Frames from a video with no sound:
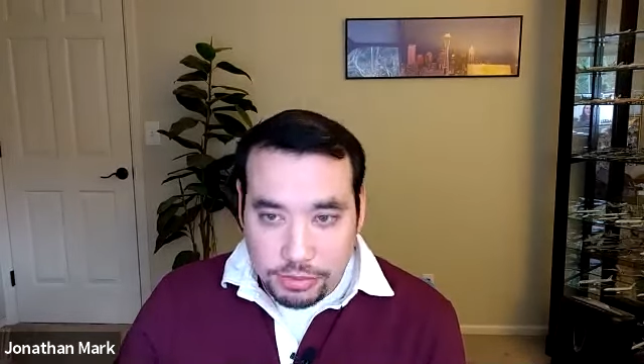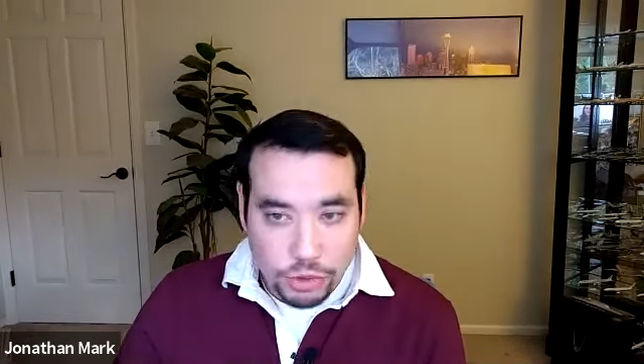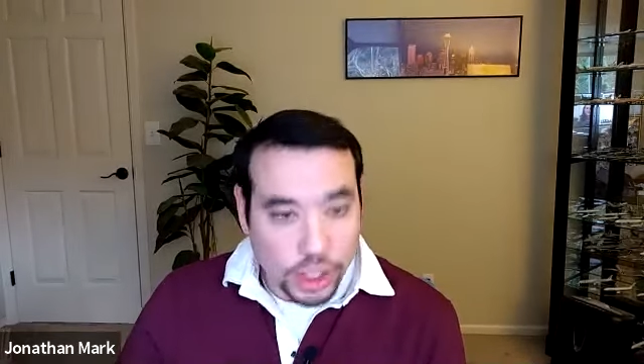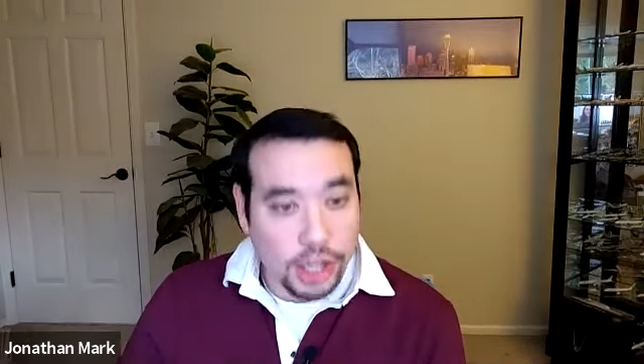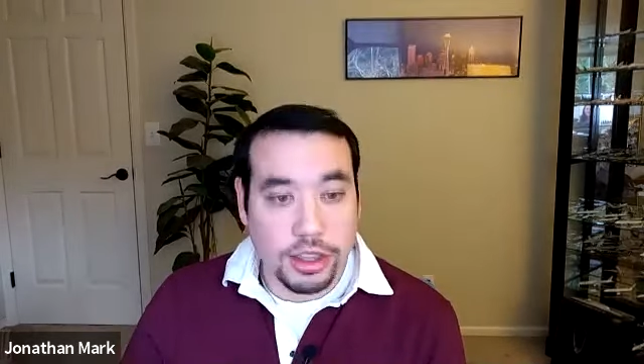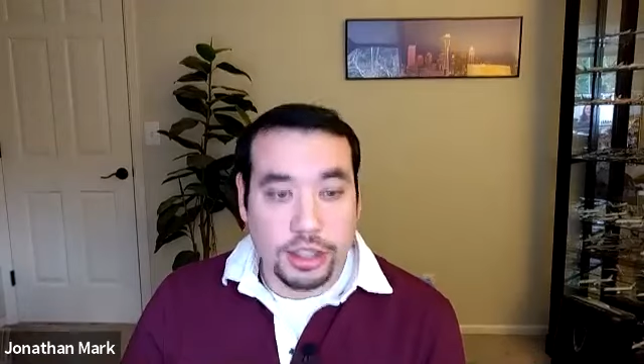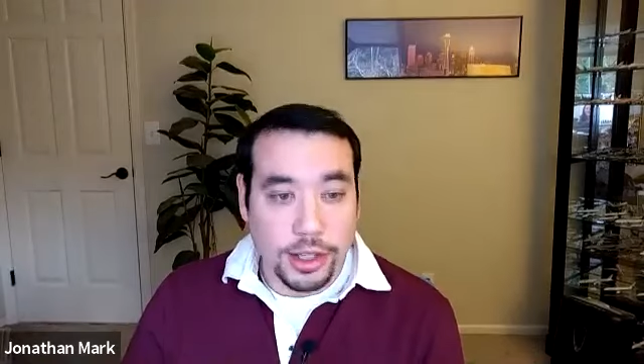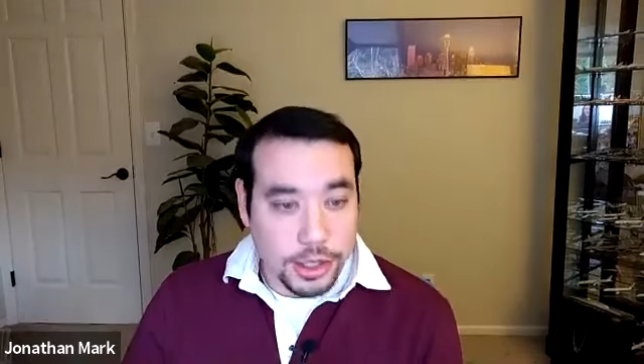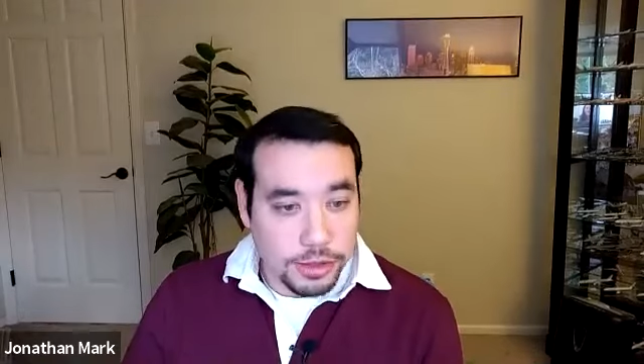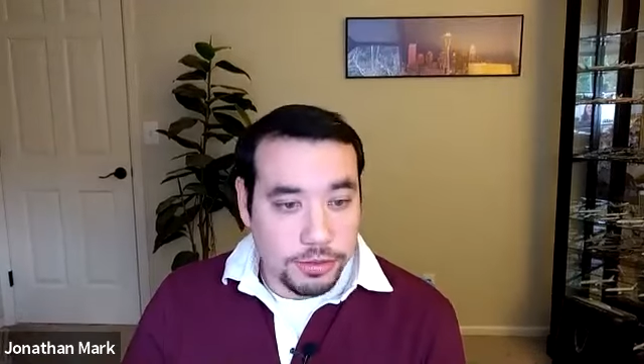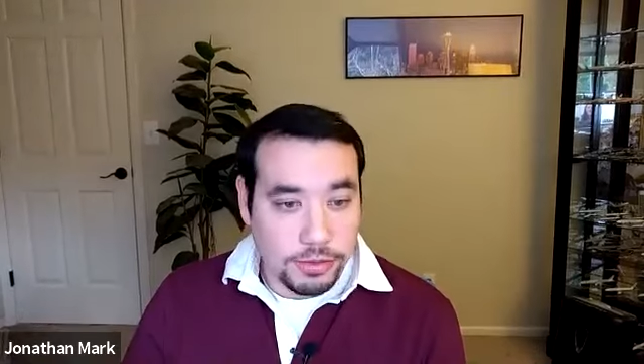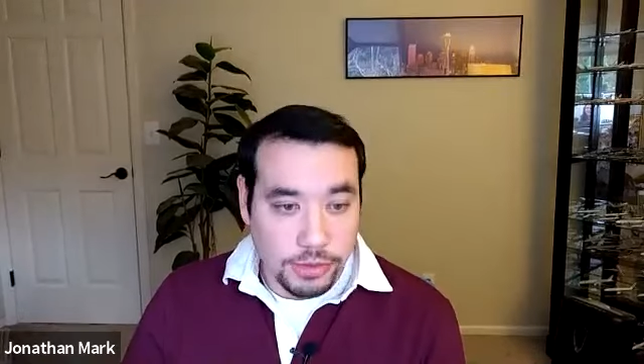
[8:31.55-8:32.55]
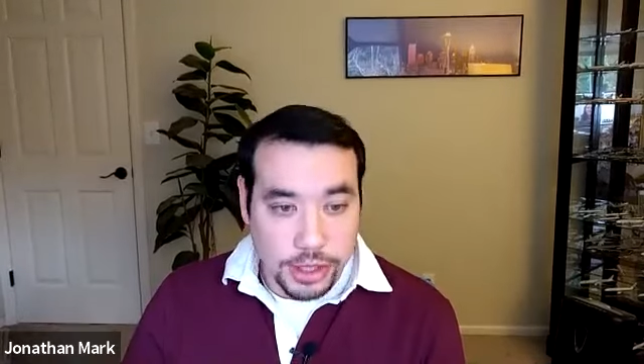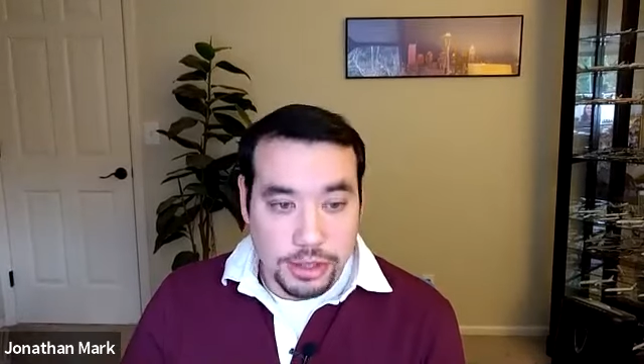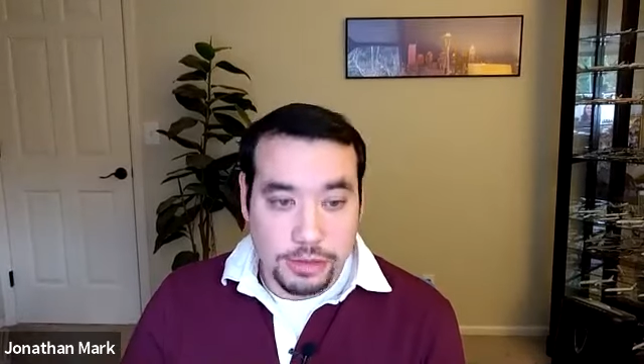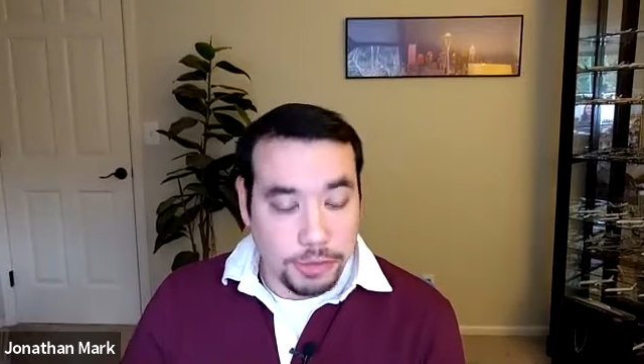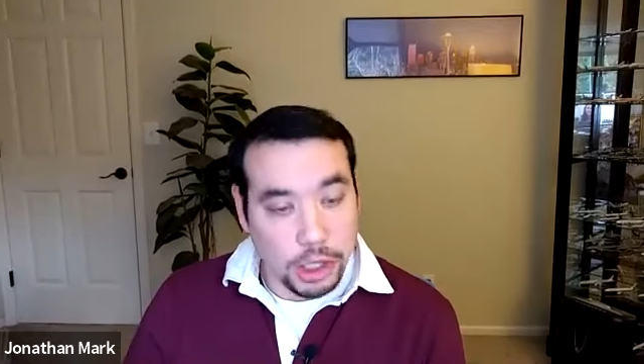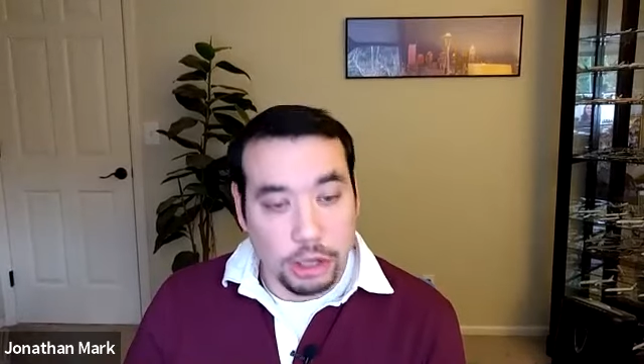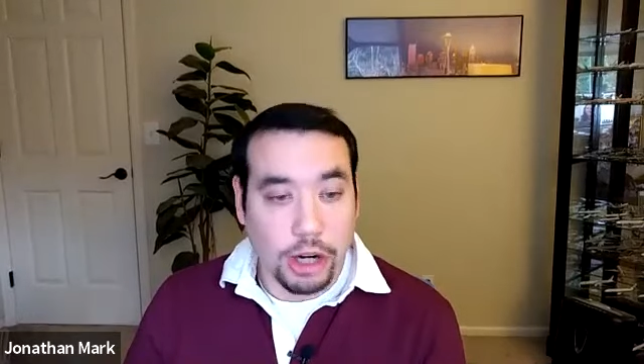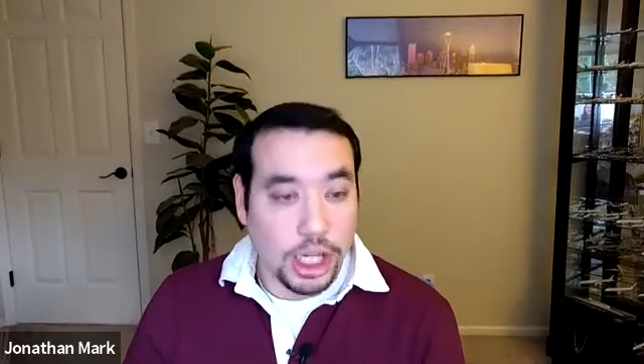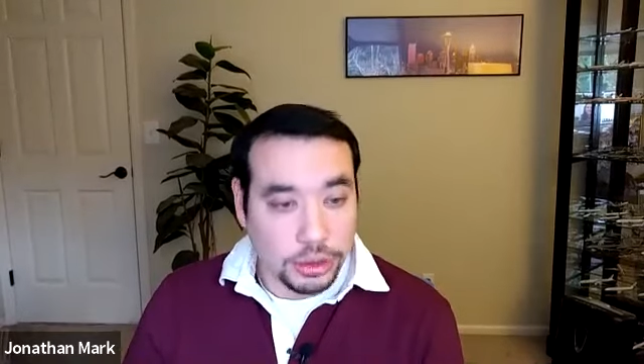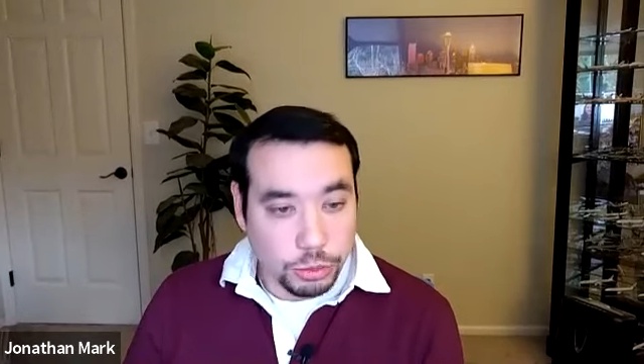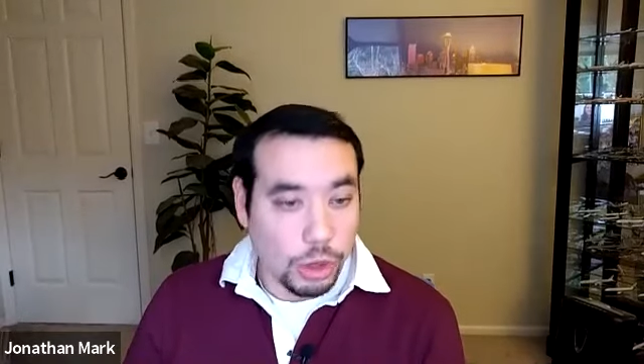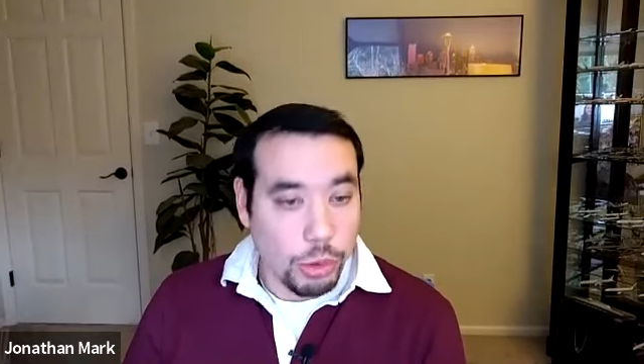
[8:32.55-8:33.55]
Jonathan, let's figure out
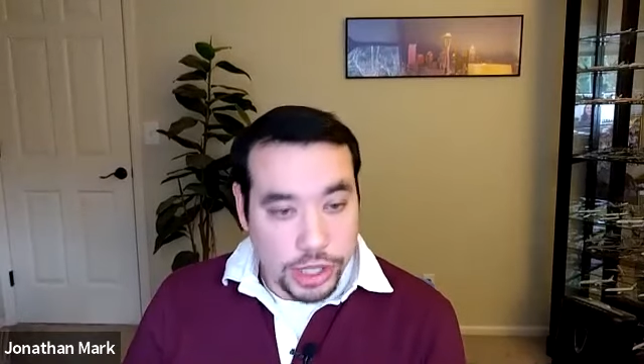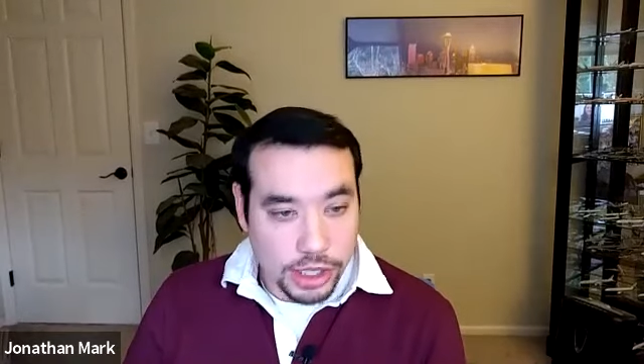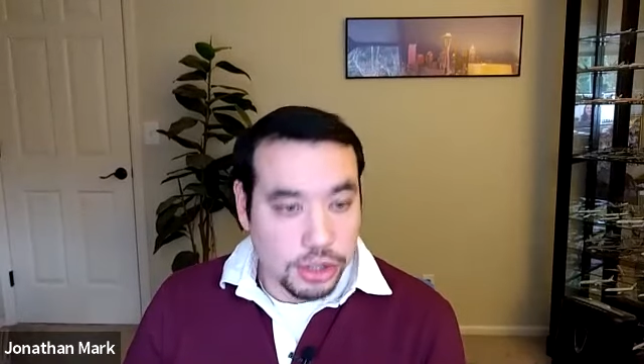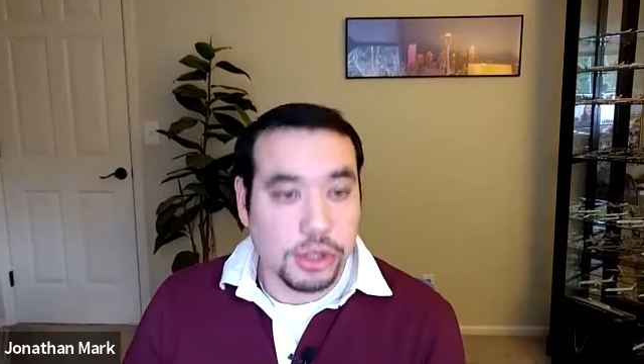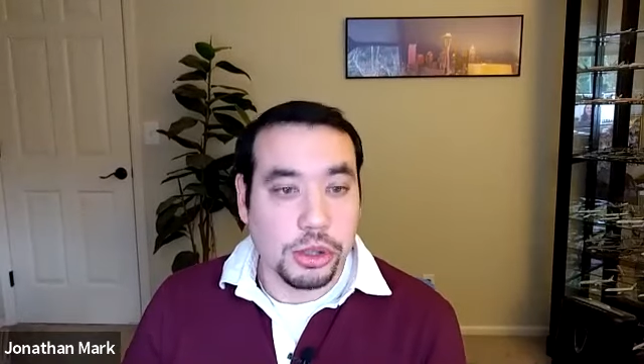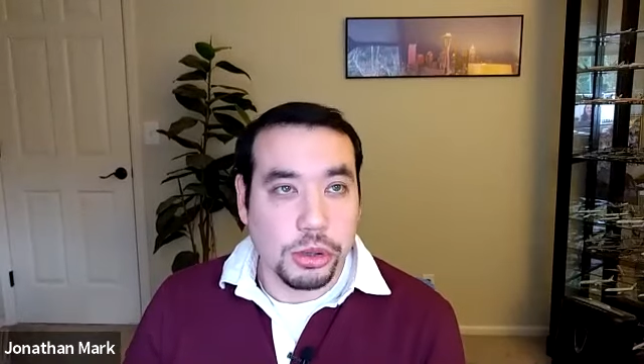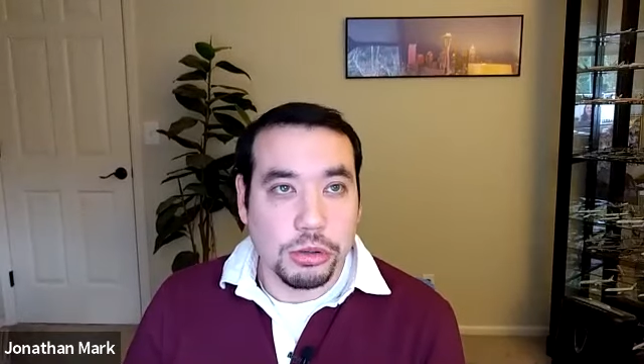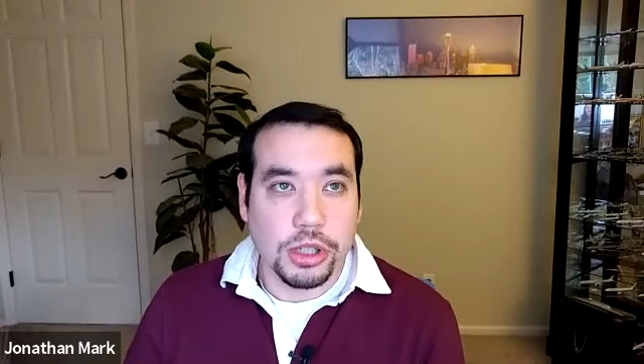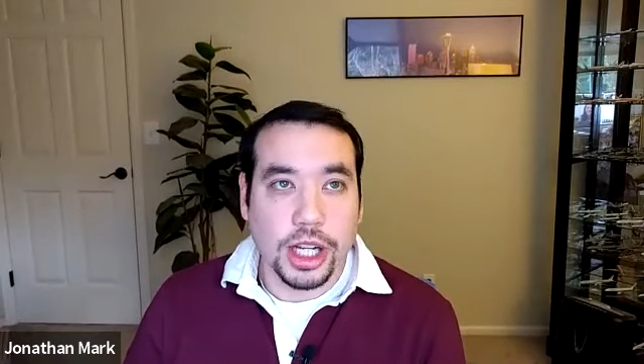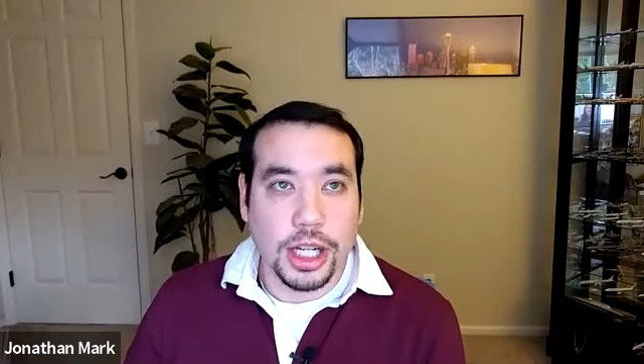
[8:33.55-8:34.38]
what we can do.